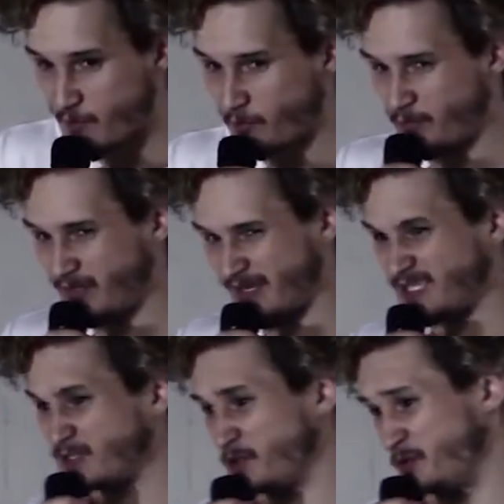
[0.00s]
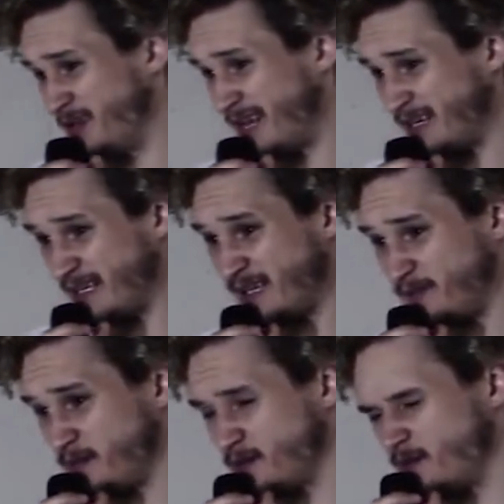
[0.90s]
people will be like, dude, 9
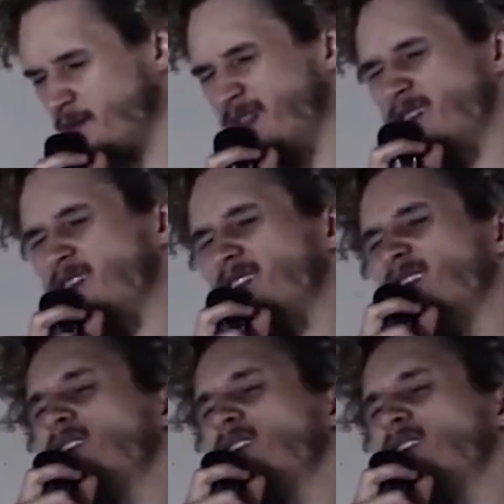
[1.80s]
cavities? Oh my god, that